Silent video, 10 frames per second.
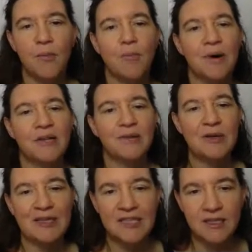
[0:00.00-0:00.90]
But we
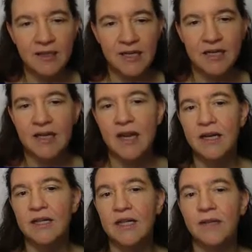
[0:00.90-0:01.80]
might still get
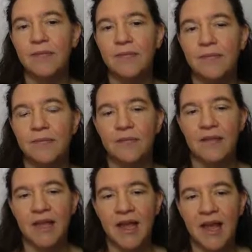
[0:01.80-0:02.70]
unlucky
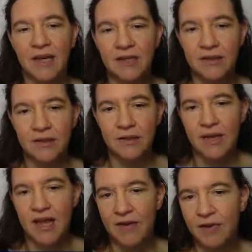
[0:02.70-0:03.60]
and
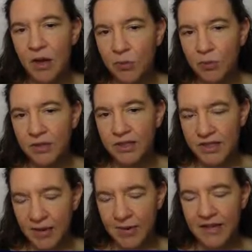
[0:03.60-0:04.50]
have it output the
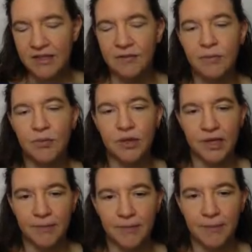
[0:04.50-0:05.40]
same x that we put in.
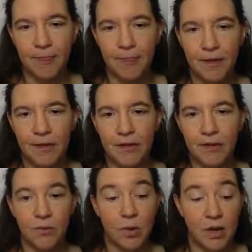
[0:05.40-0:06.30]

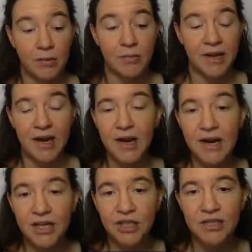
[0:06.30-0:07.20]
Well, there are
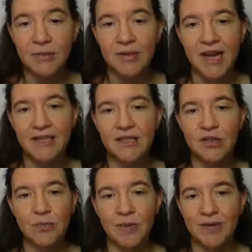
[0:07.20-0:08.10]
actually some cases
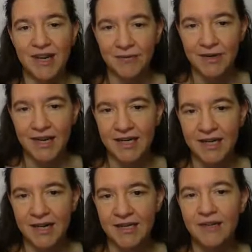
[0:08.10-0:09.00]
where we definitely get
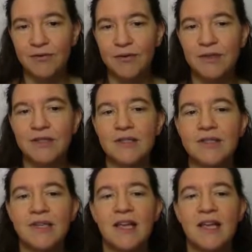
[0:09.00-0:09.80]
unlucky. For instance,